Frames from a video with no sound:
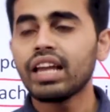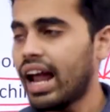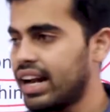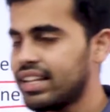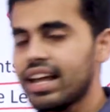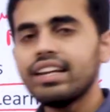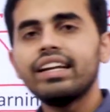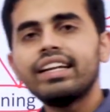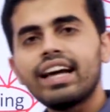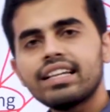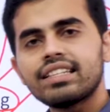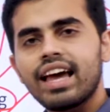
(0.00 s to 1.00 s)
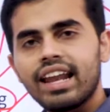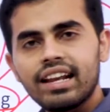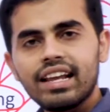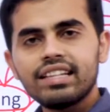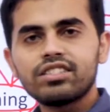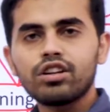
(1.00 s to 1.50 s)
and then it has
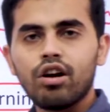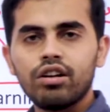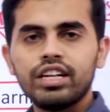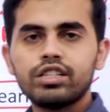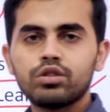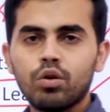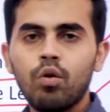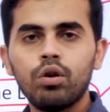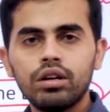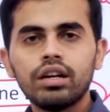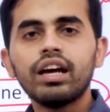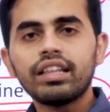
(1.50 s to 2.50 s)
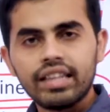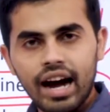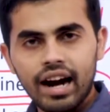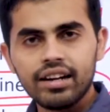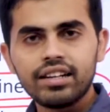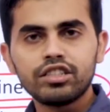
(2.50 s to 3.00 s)
analyzed on its own the
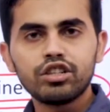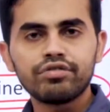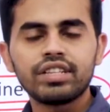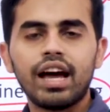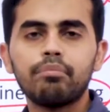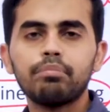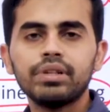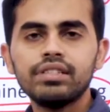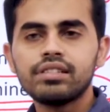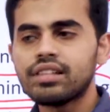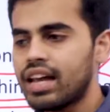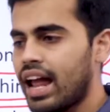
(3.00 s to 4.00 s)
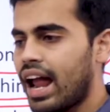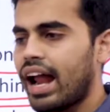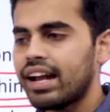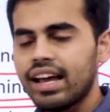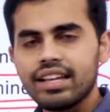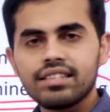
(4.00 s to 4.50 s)
hundreds of samples
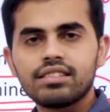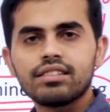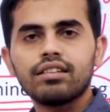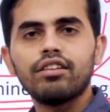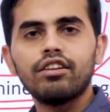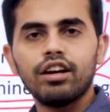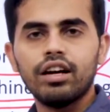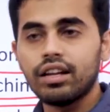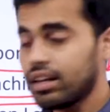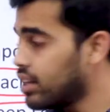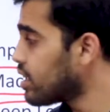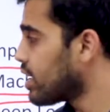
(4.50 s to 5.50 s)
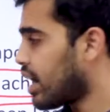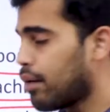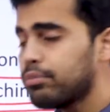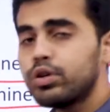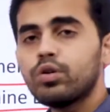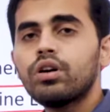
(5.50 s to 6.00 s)
and has
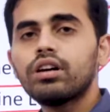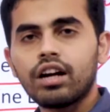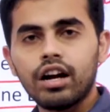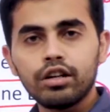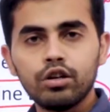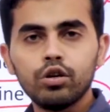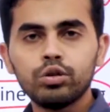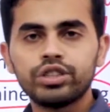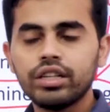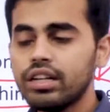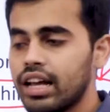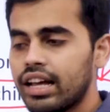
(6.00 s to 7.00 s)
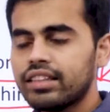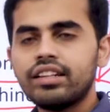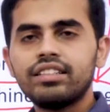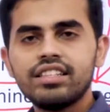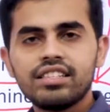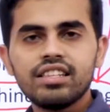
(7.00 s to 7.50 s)
come to a conclusion
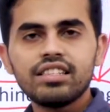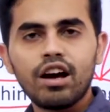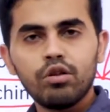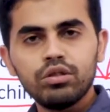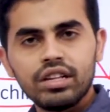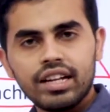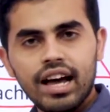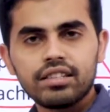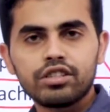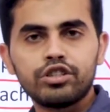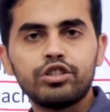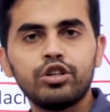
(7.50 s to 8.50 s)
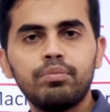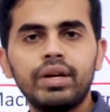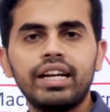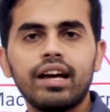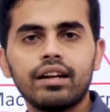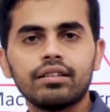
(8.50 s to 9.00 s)
that this is how the task should be
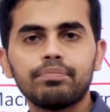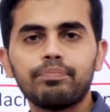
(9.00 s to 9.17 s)
done.